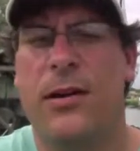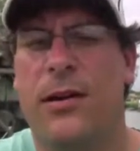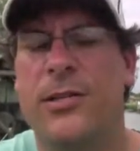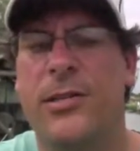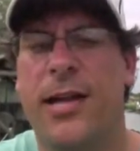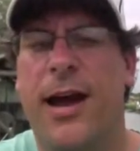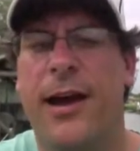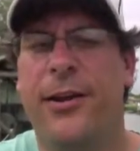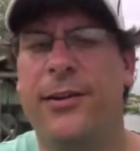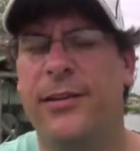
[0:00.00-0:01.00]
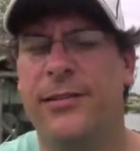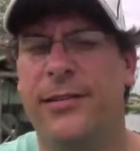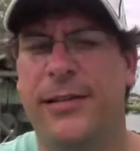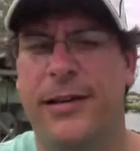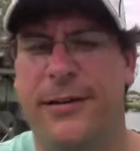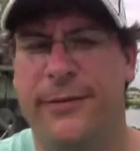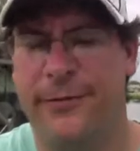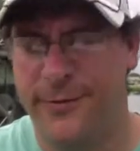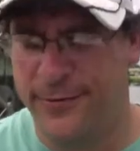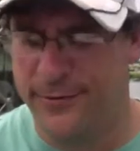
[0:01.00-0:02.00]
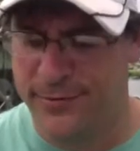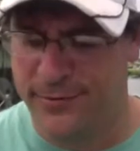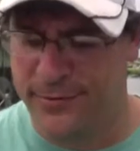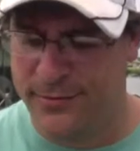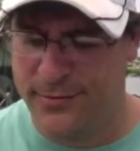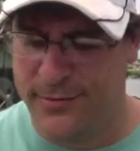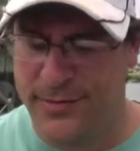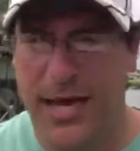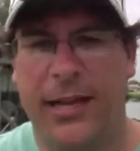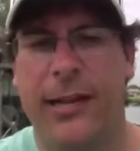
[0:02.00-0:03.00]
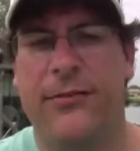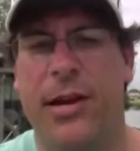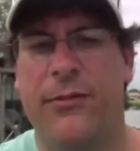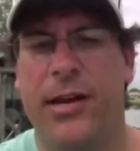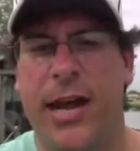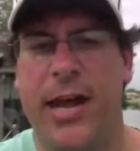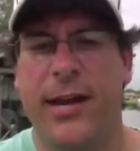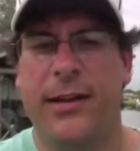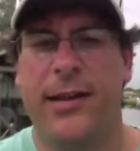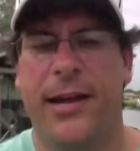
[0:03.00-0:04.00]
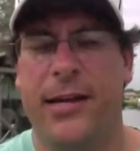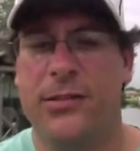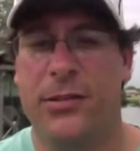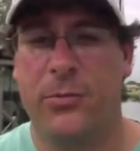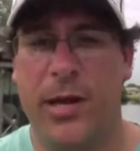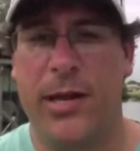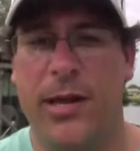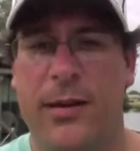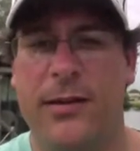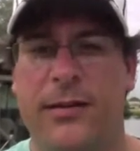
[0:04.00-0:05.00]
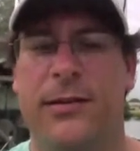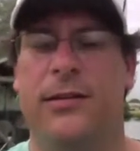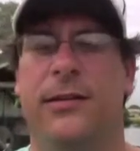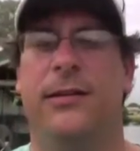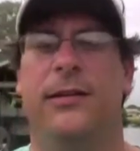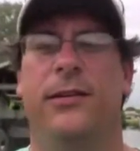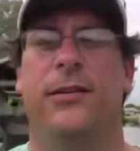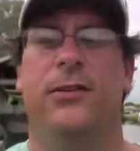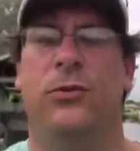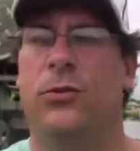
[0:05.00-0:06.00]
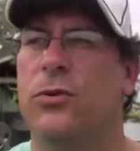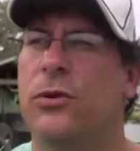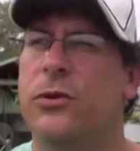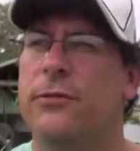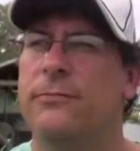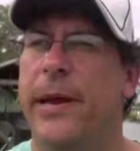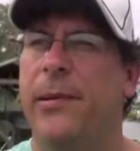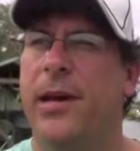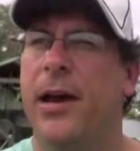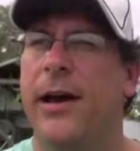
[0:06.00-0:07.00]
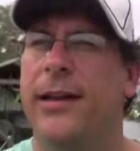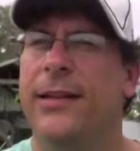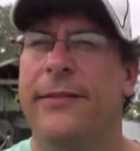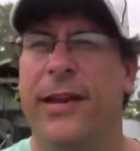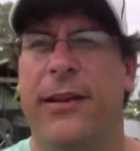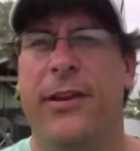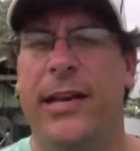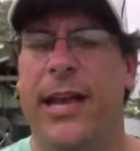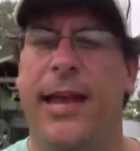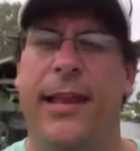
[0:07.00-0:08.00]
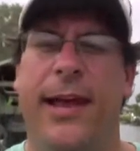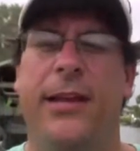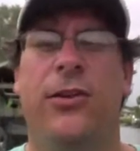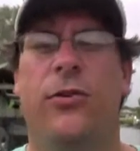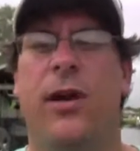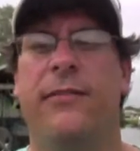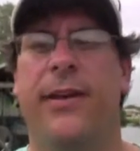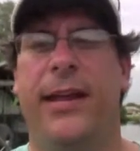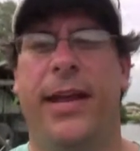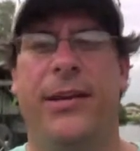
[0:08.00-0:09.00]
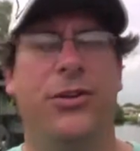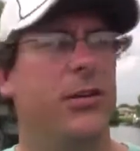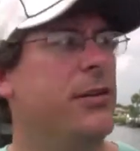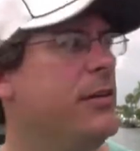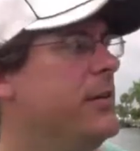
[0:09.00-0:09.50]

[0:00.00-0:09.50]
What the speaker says: Aren't you tired of not living every day like it's the weekend? Or maybe not living every day like you're on vacation